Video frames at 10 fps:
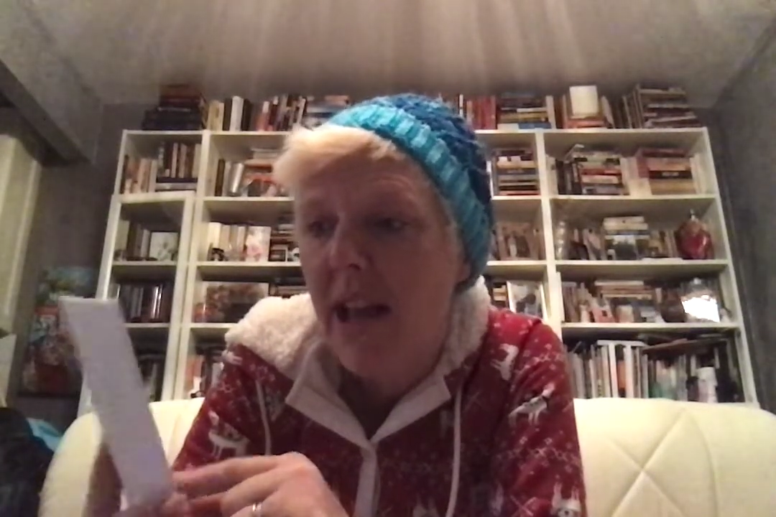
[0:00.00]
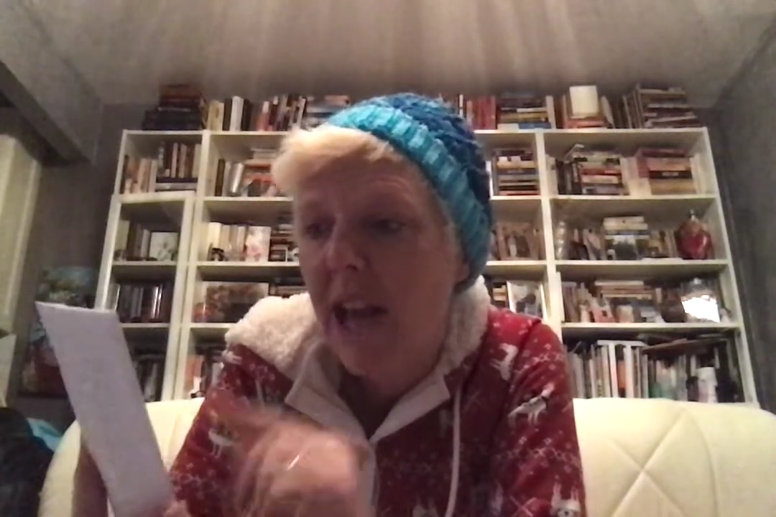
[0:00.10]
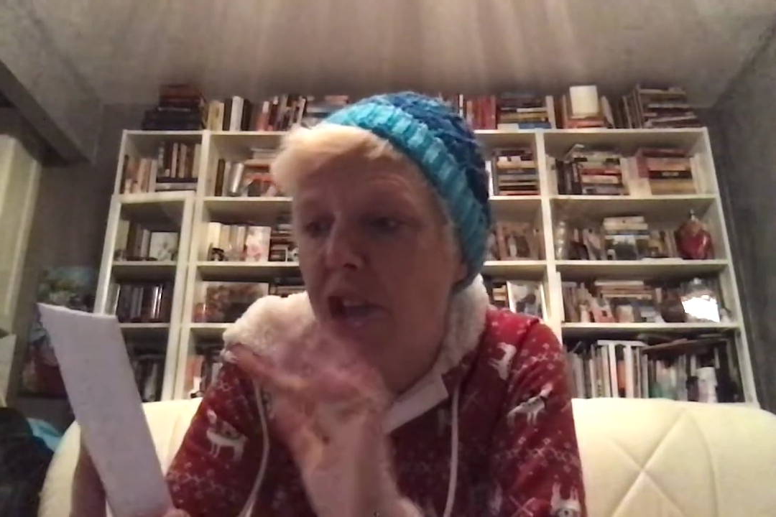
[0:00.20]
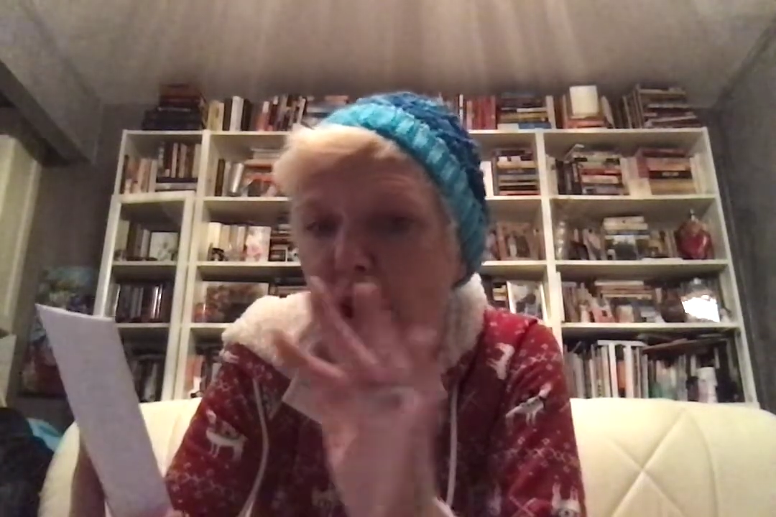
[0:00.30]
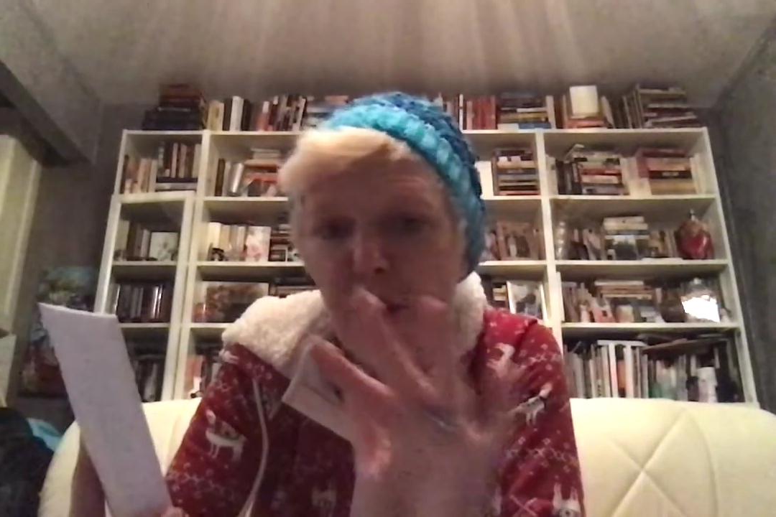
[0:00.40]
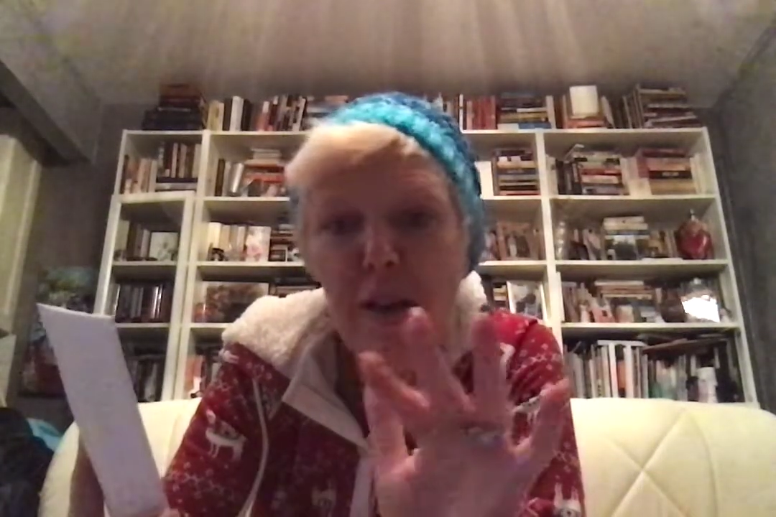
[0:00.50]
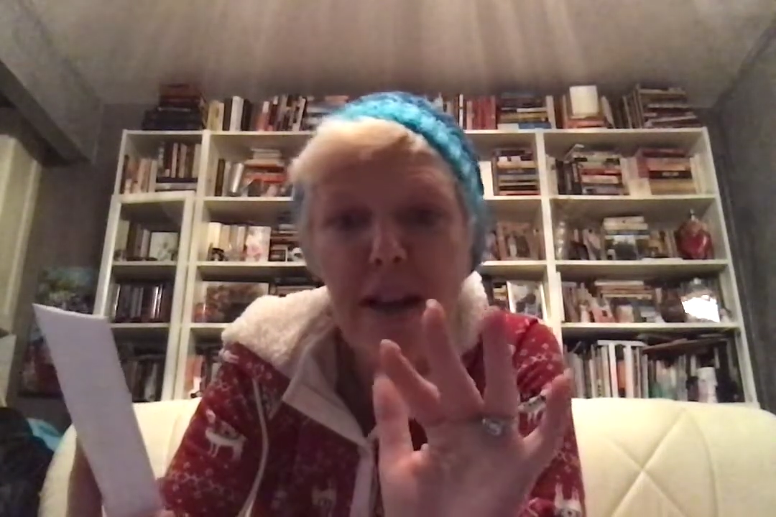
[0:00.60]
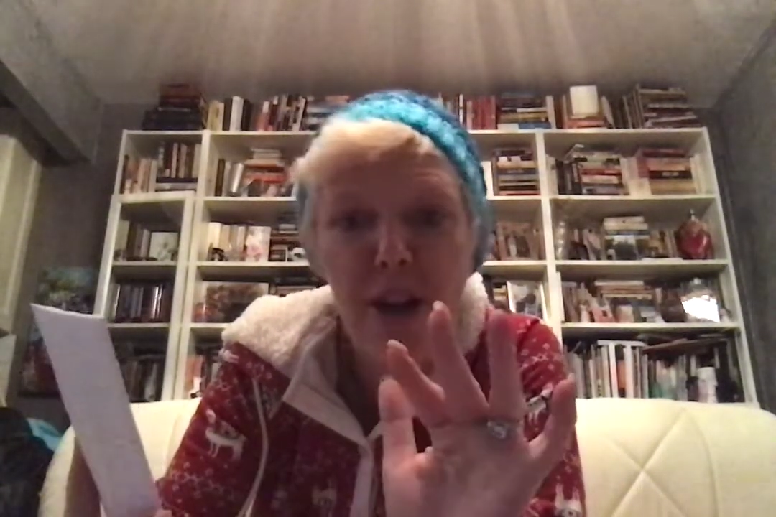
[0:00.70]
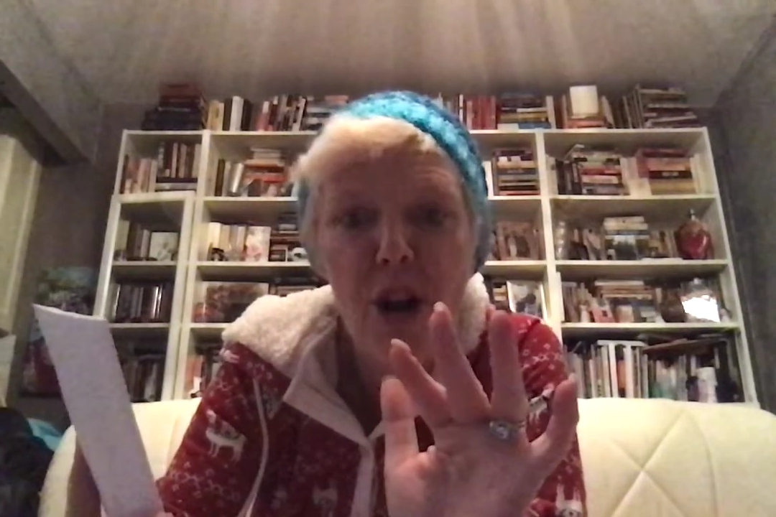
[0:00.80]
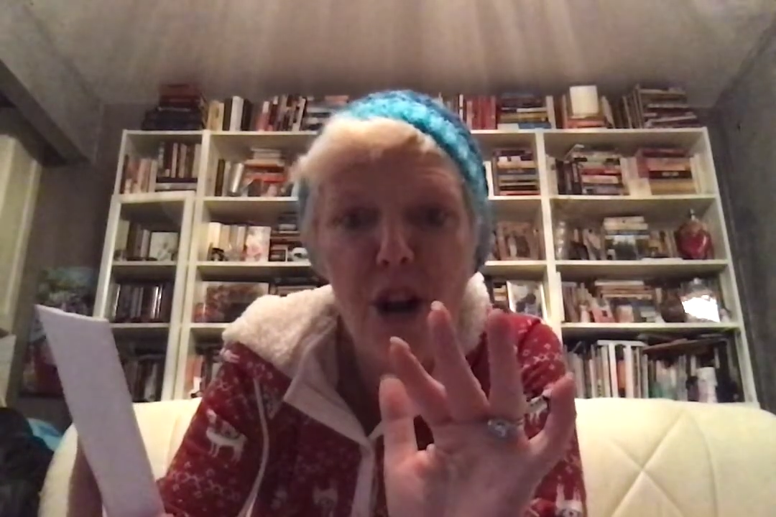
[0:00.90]
And she's
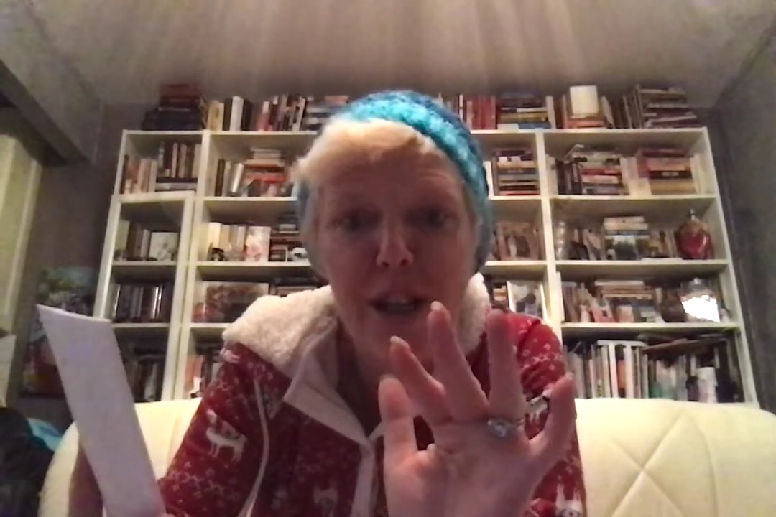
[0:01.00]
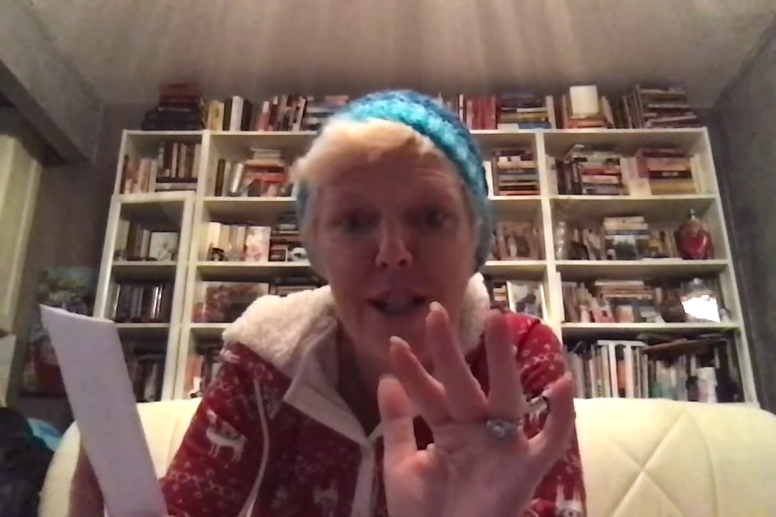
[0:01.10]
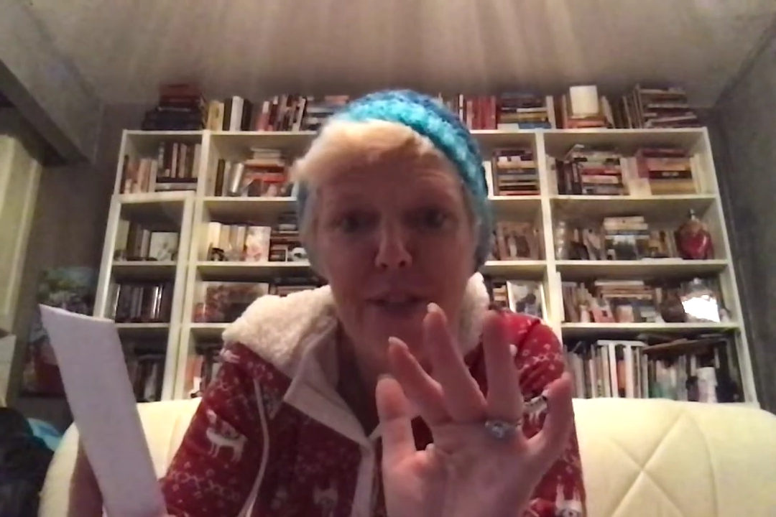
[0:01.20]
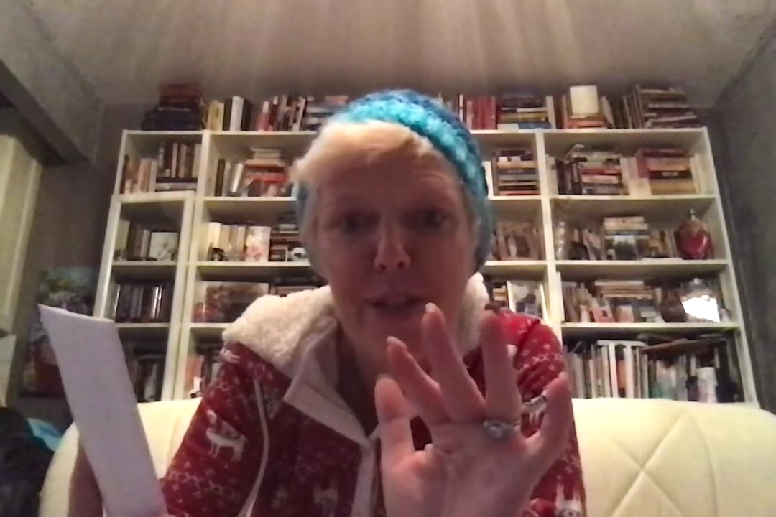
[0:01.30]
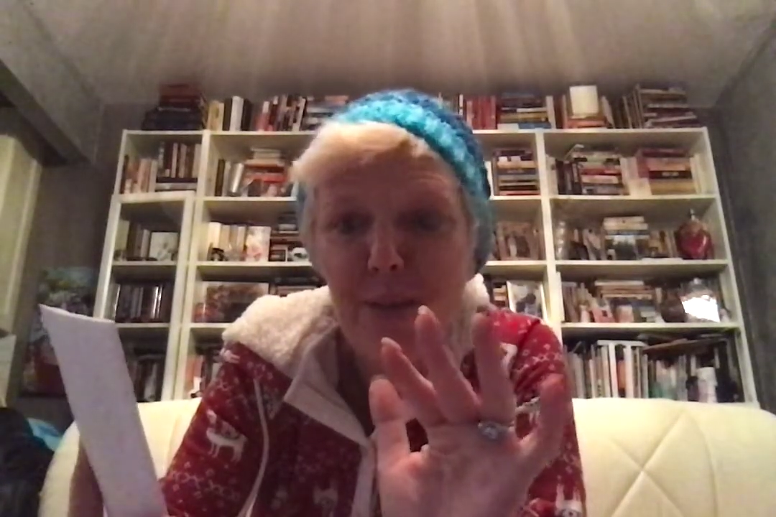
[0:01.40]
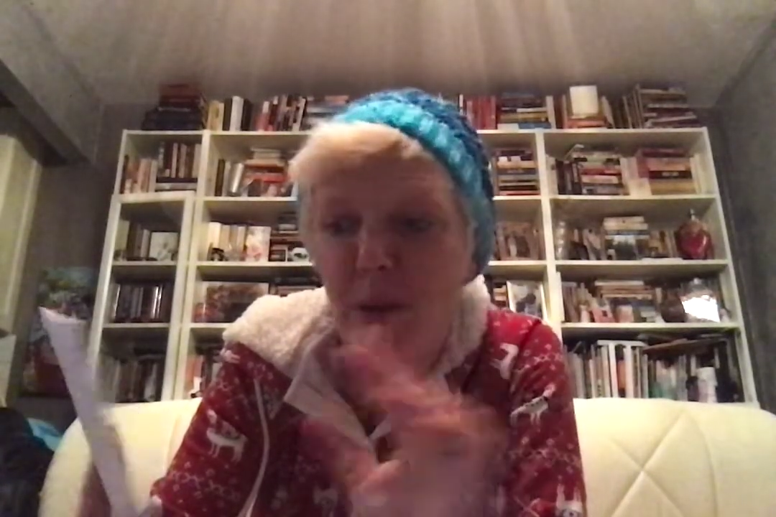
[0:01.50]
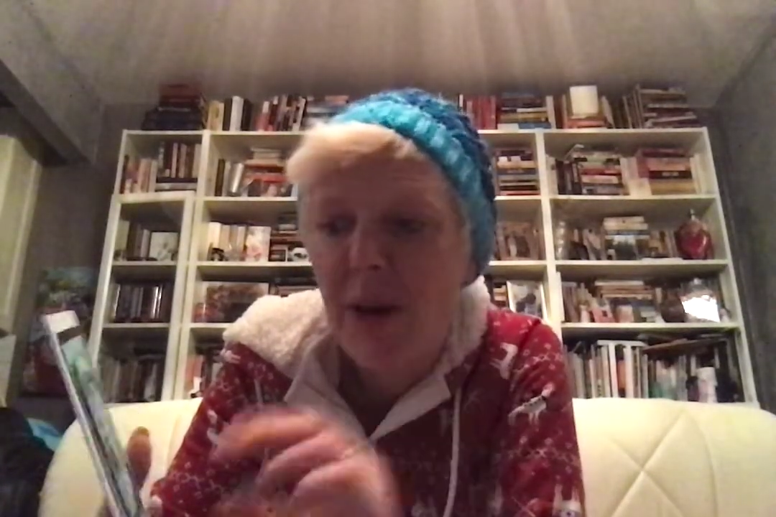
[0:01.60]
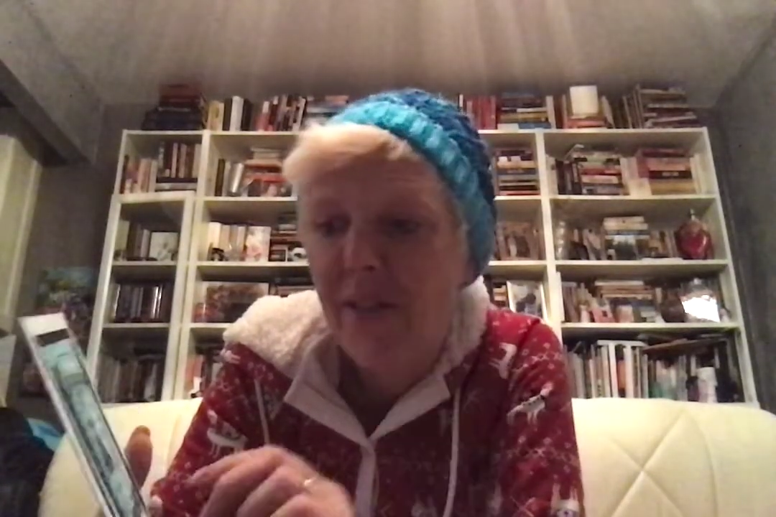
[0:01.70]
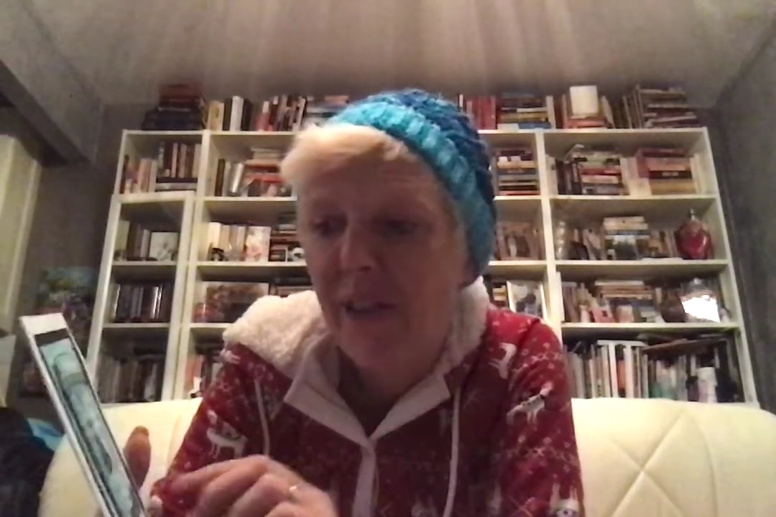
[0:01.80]
created a card in Tiffany blue out of